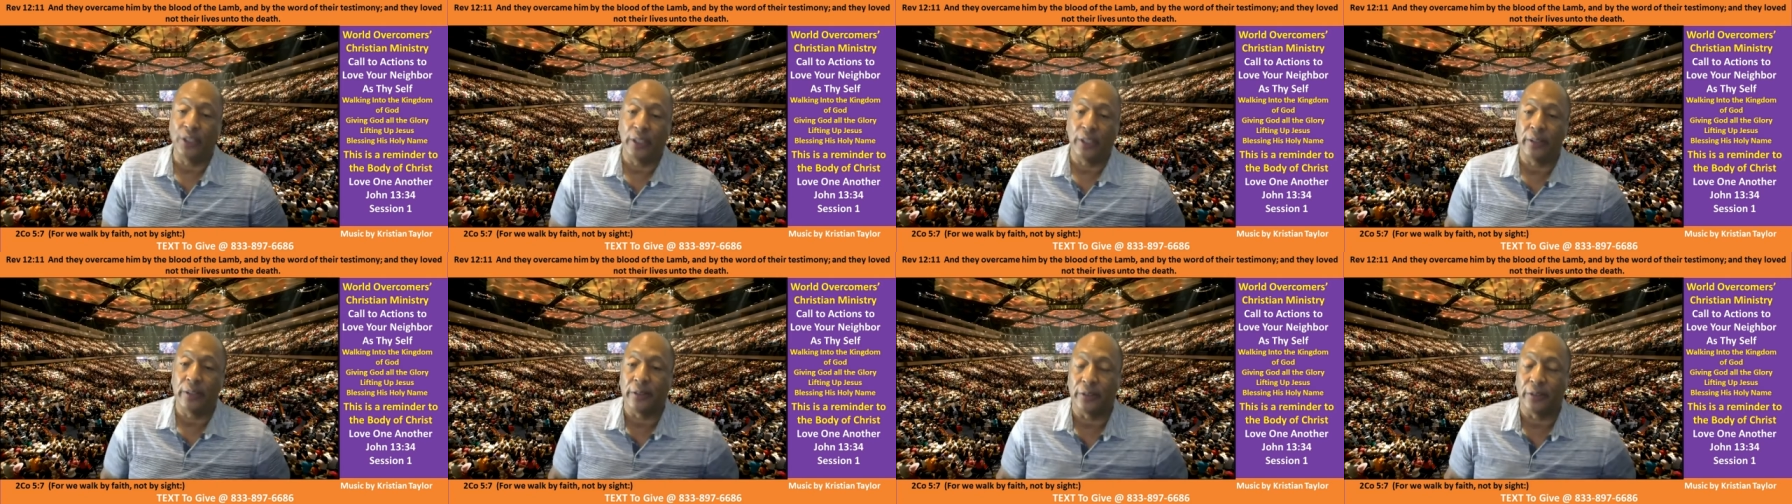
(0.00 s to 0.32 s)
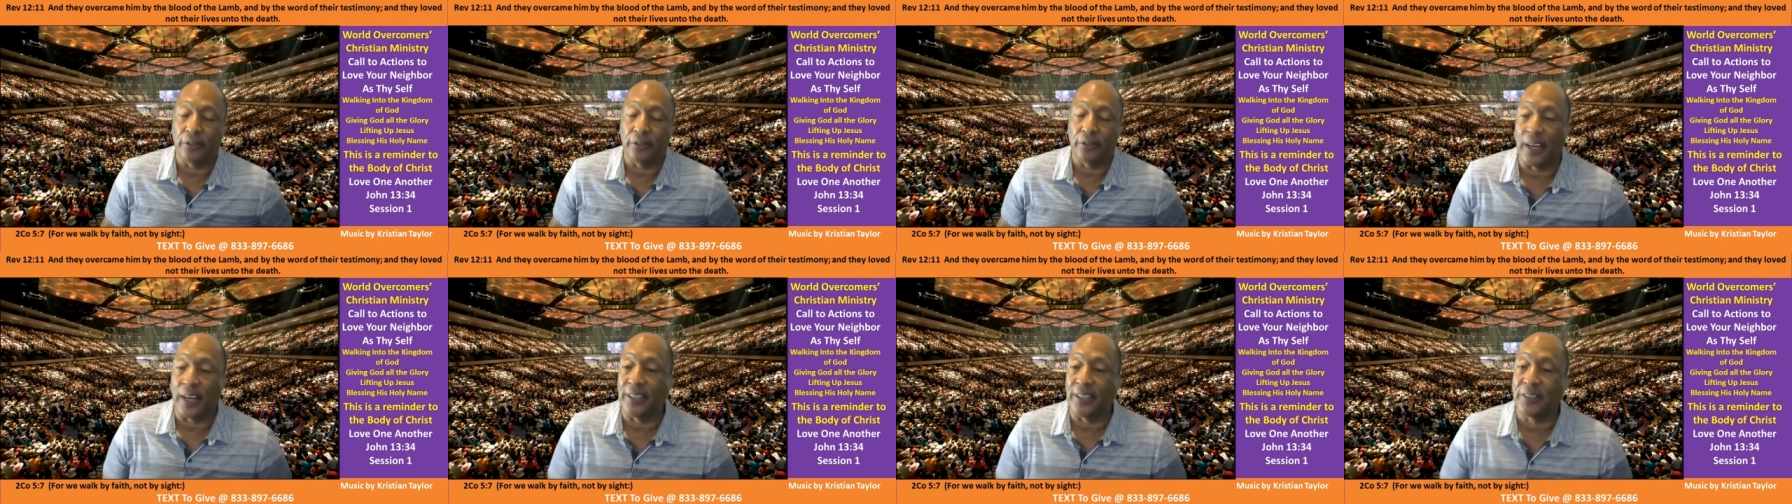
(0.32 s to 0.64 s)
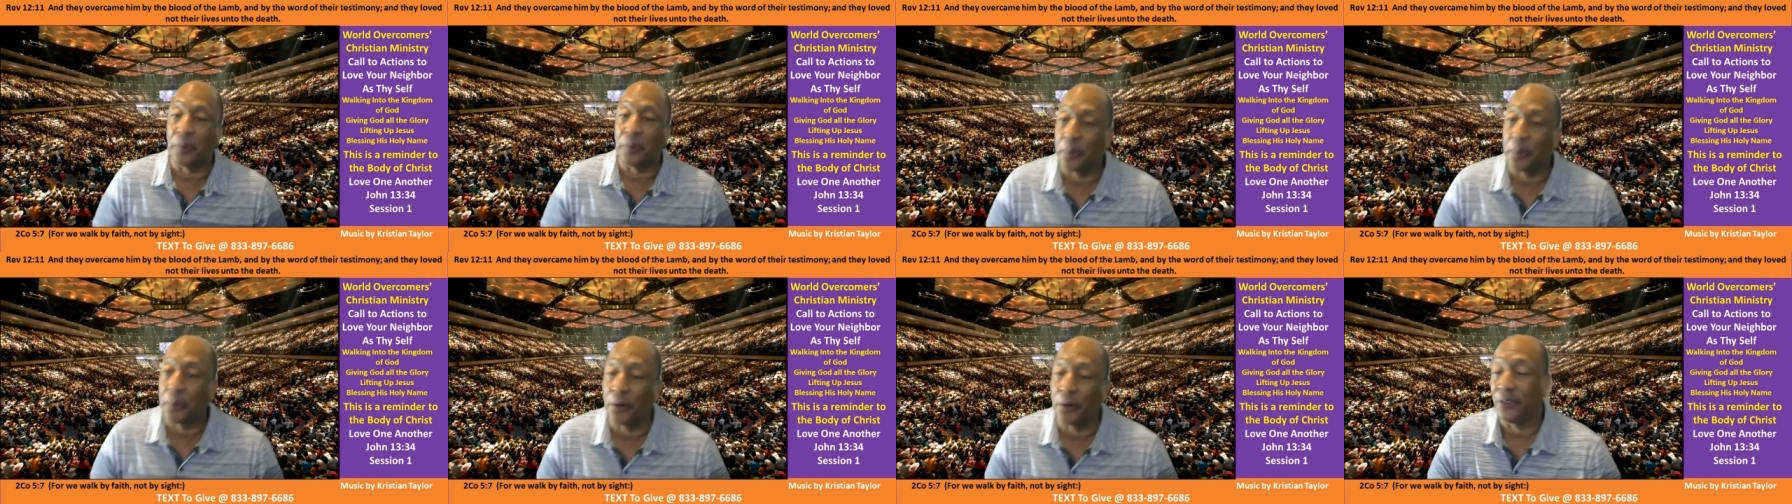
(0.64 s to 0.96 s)
Jesus Christ
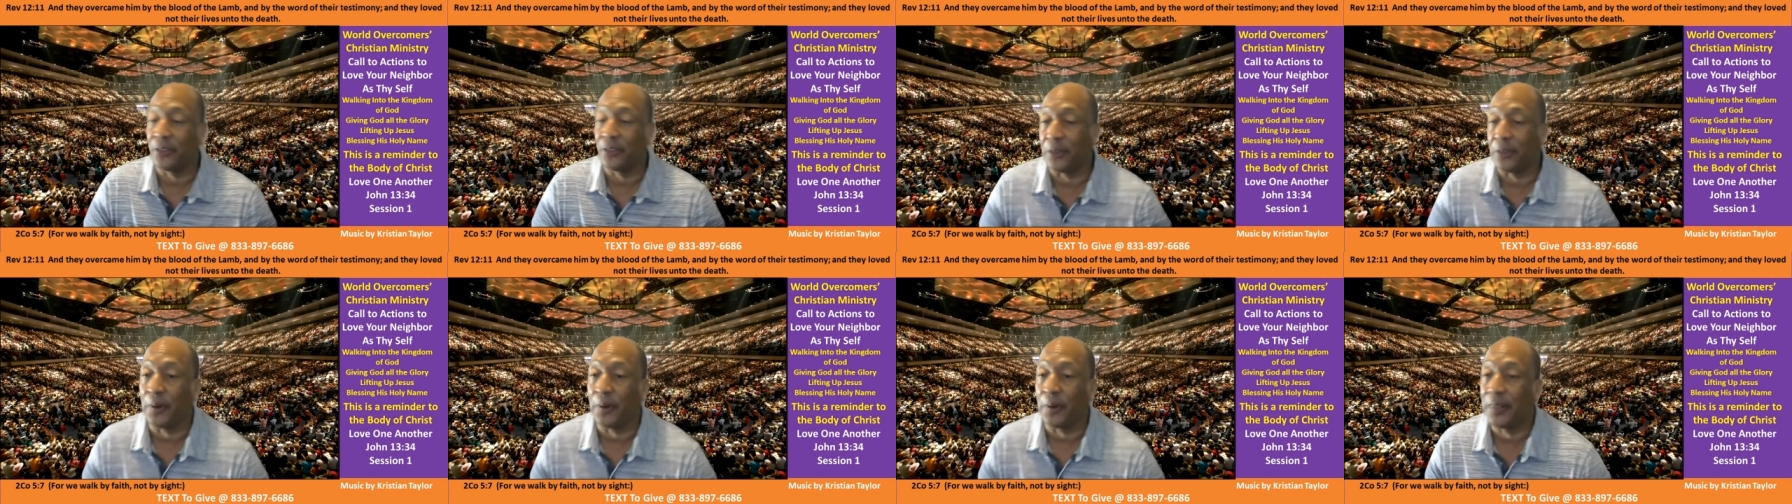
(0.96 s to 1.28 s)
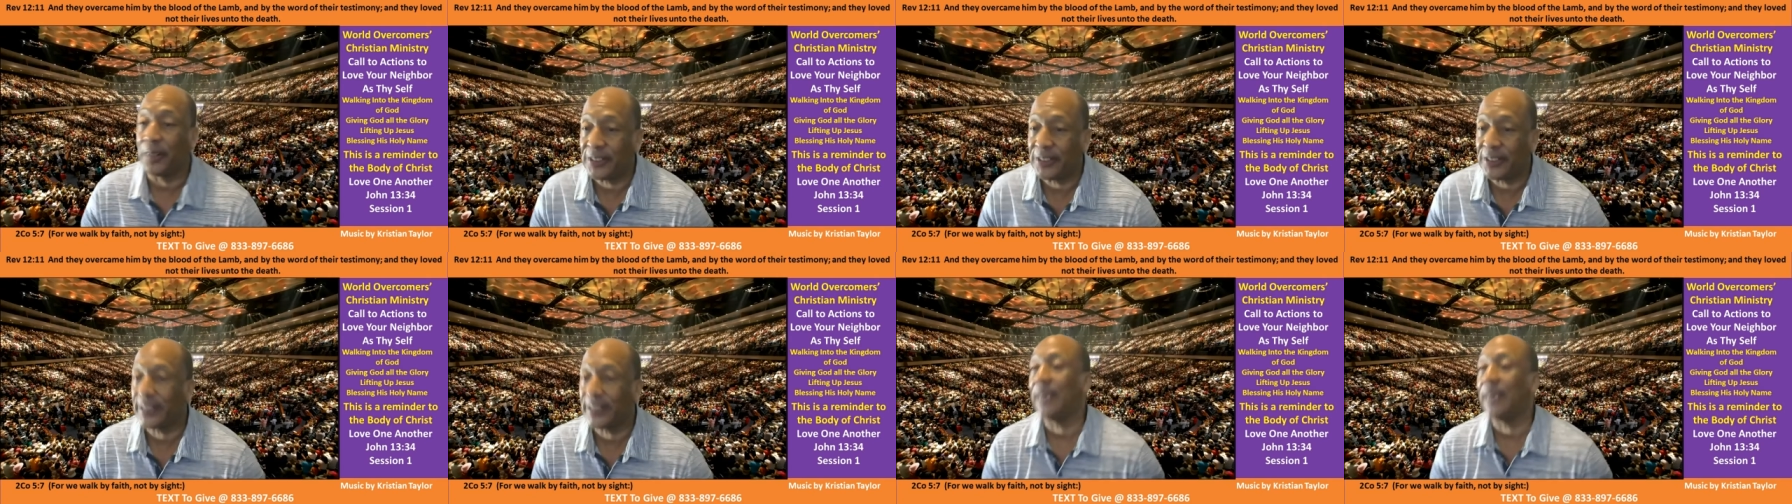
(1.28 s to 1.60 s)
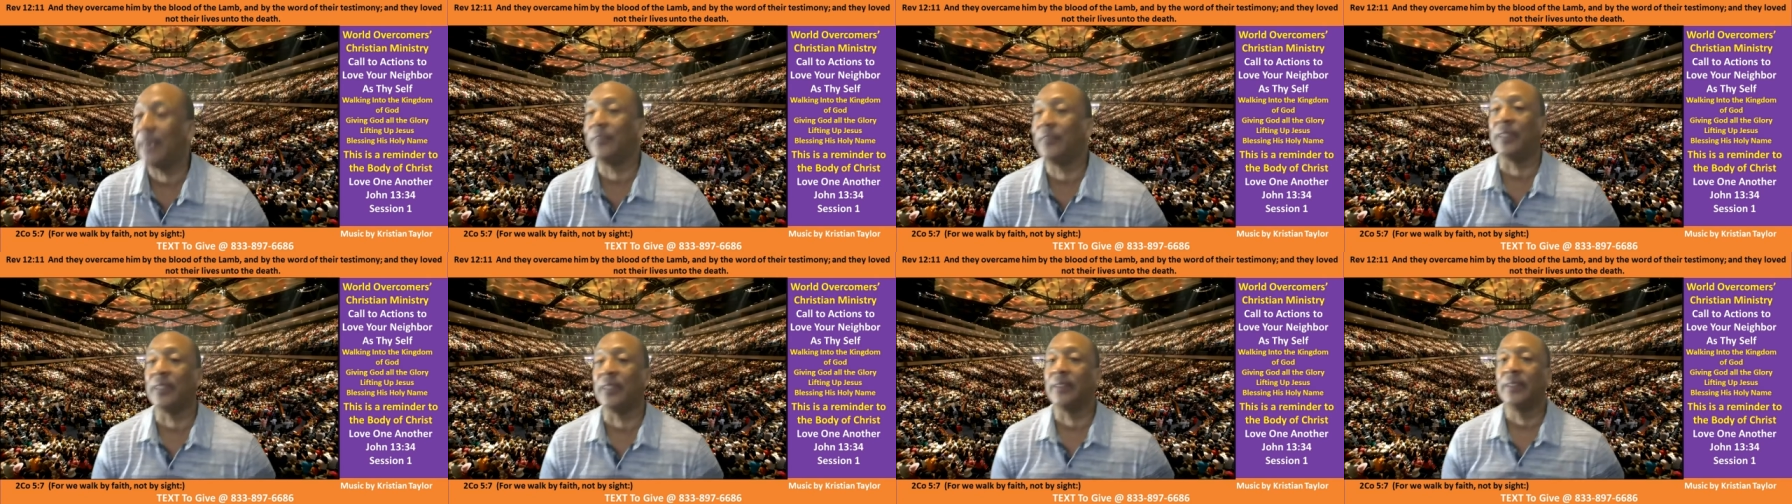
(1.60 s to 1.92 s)
as personal Lord and
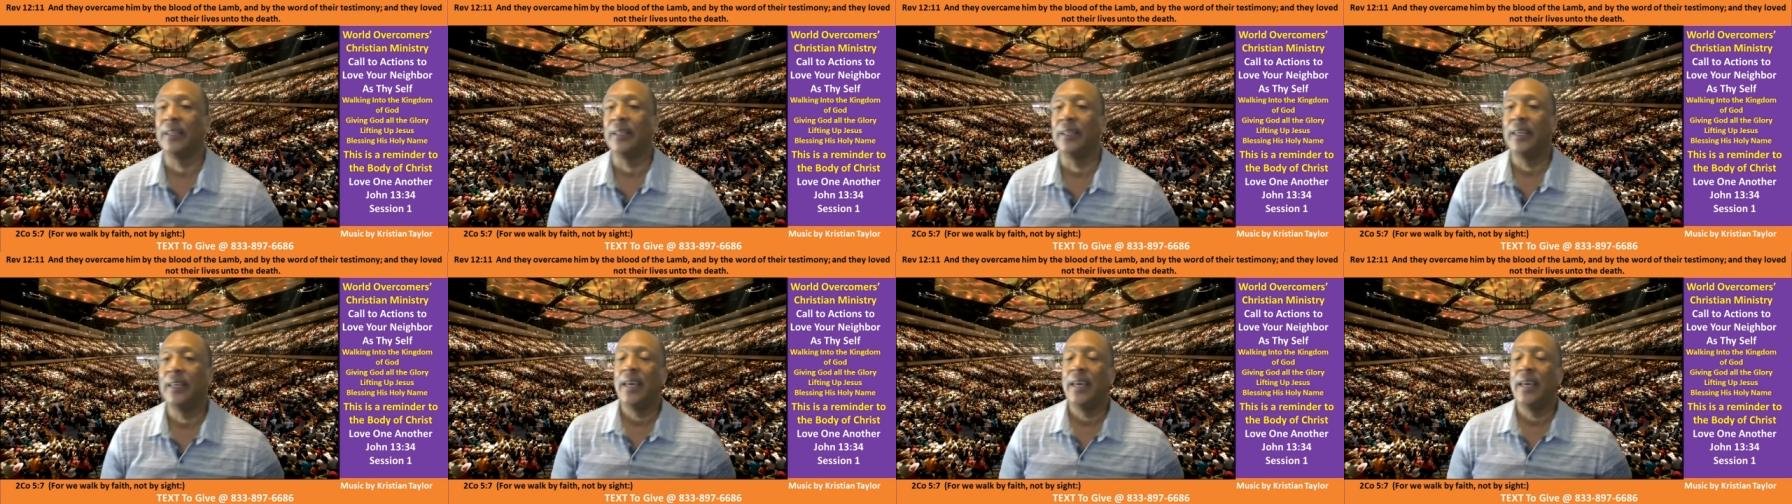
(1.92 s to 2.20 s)
Savior